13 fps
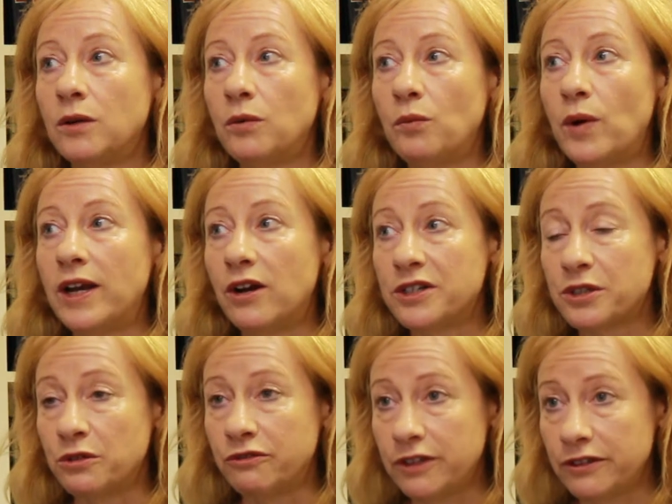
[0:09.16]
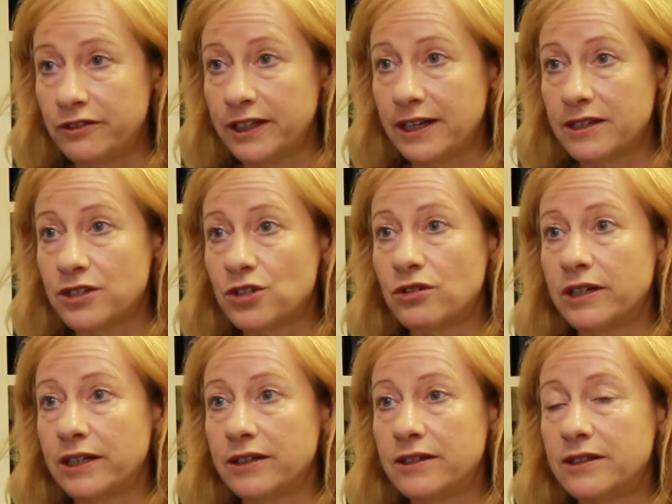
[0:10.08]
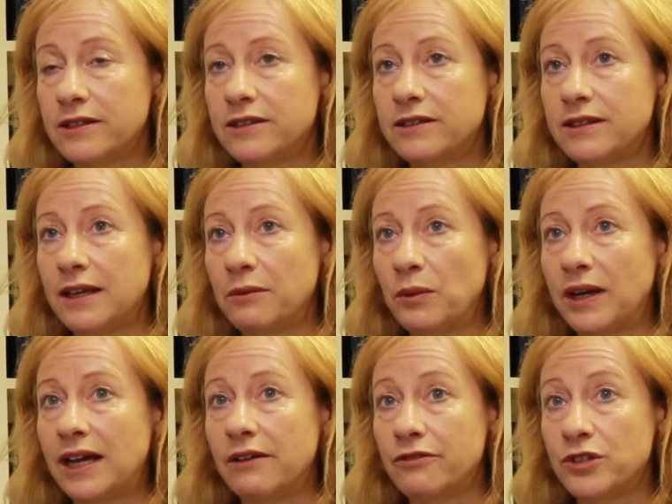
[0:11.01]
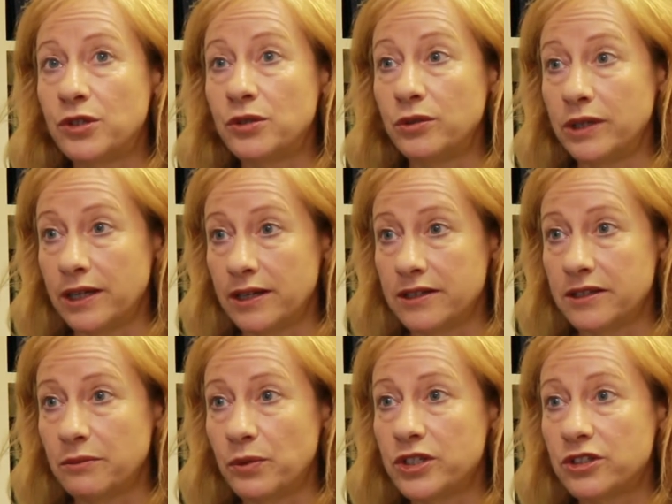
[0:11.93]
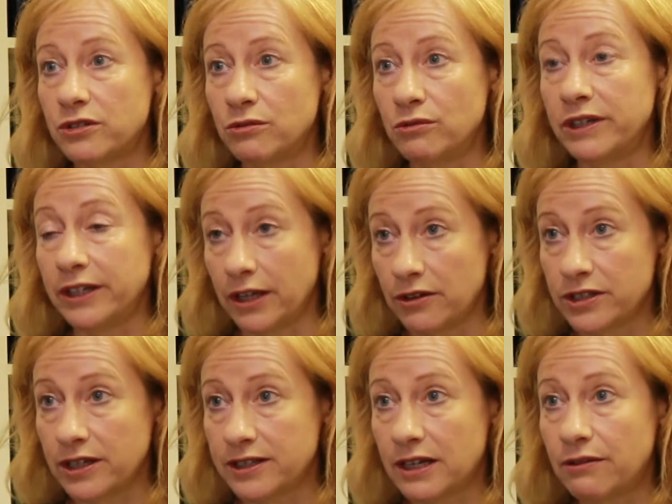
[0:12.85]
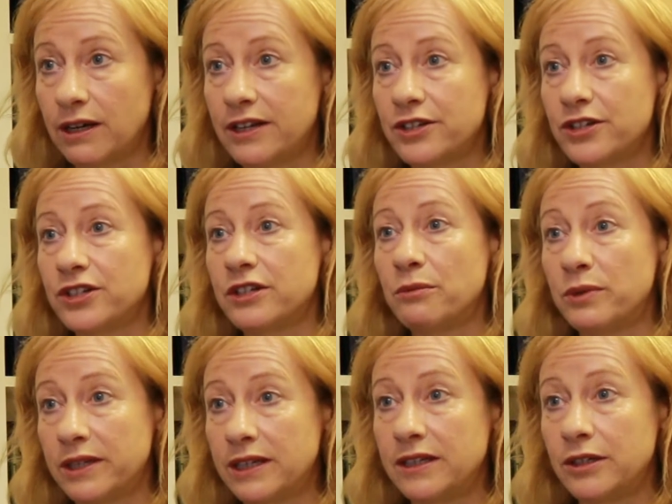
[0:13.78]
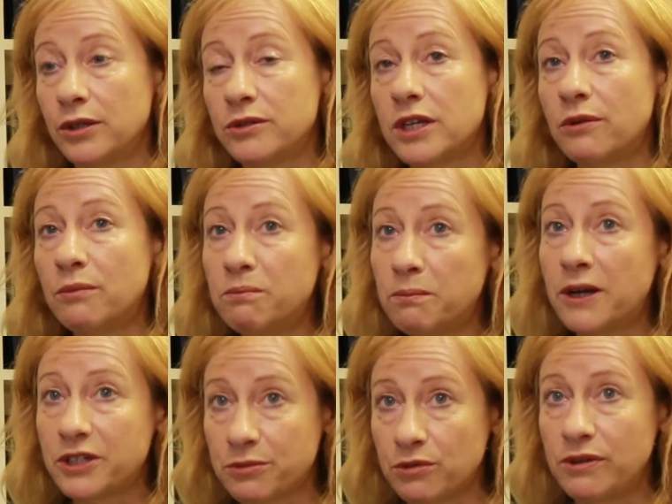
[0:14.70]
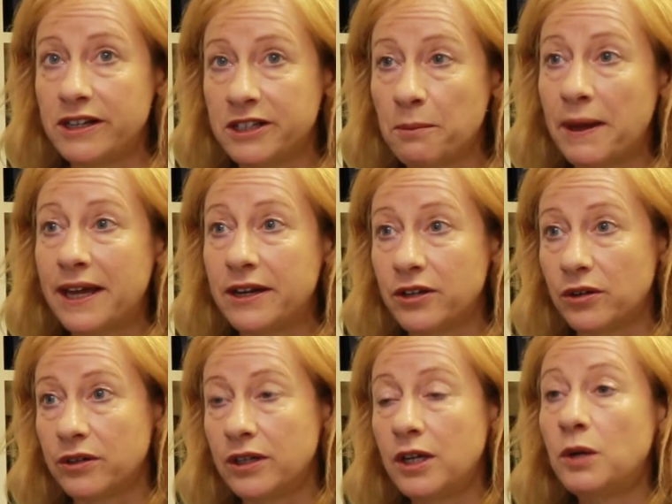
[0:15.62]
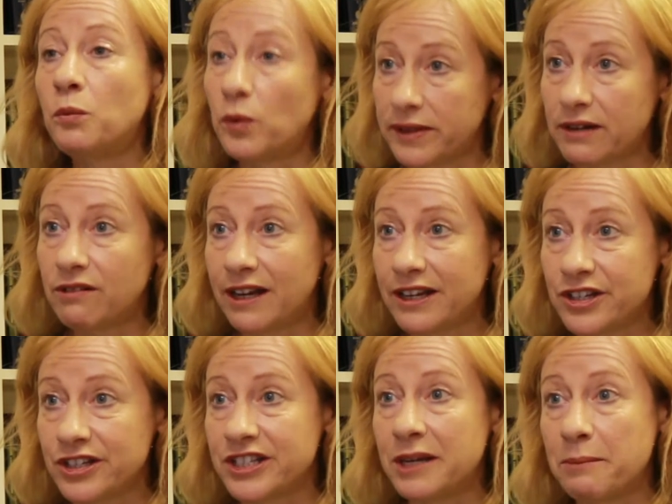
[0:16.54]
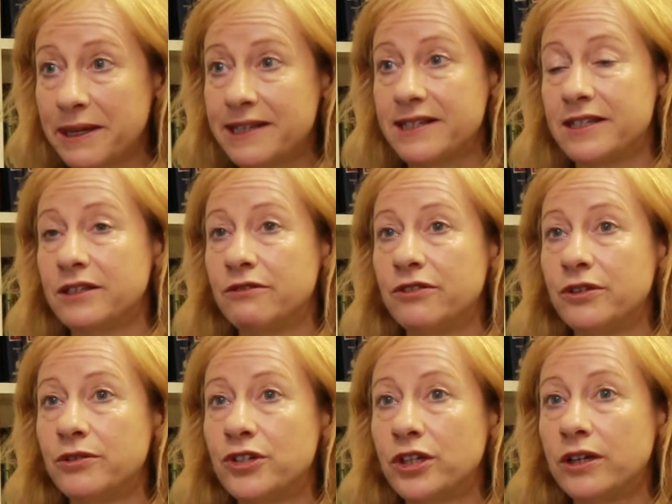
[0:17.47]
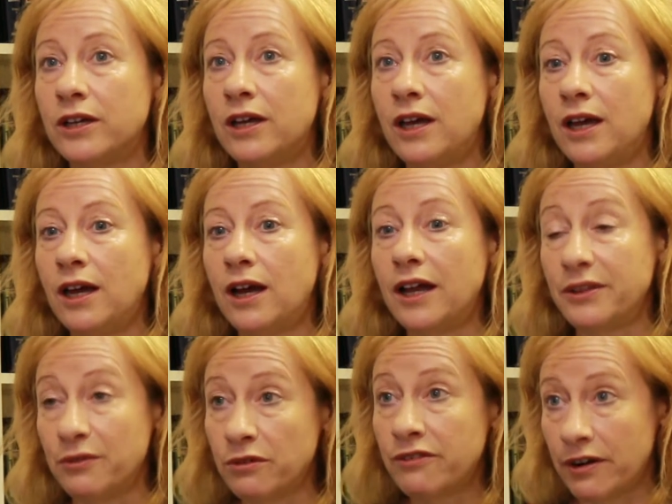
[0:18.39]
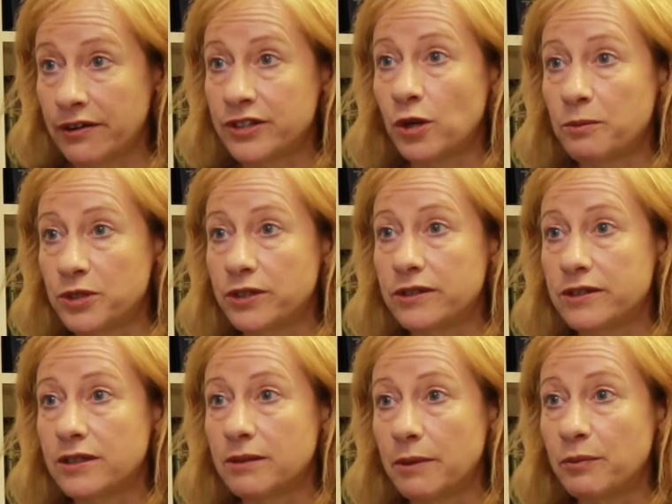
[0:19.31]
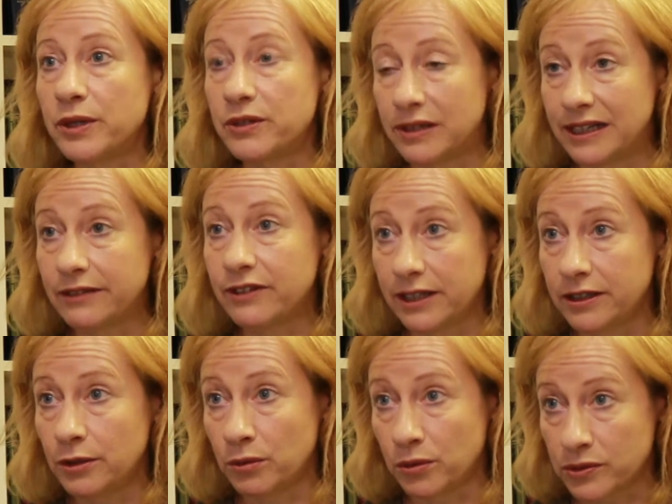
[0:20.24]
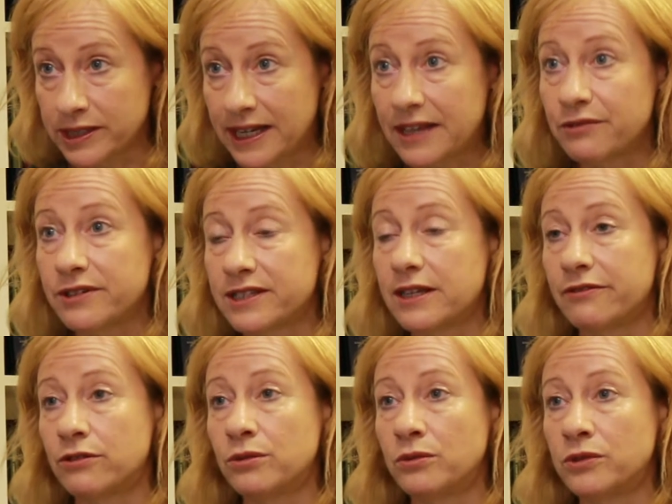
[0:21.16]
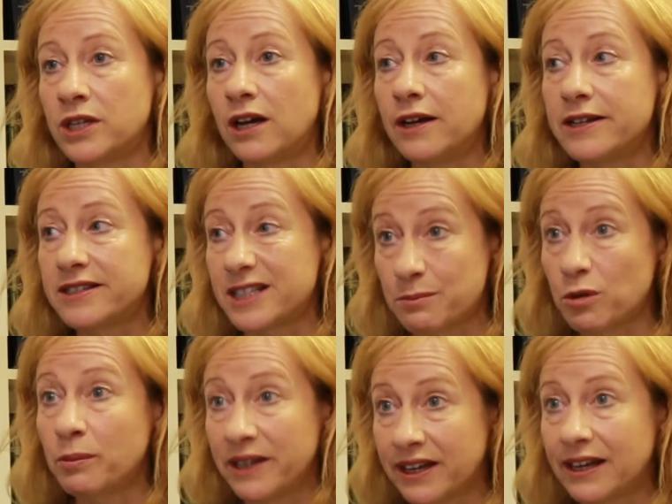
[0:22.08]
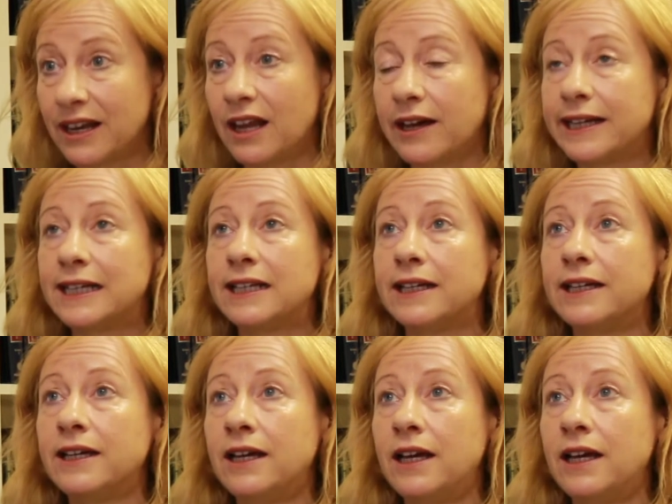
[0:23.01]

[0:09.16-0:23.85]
When Article 50 gets triggered, then we'll have 2 years in which to renegotiate our relationship with the EU. So much will really depend on what that relationship is in the future, and there are various options. I mean, we could leave the EU altogether and sever all ties. That's probably unlikely.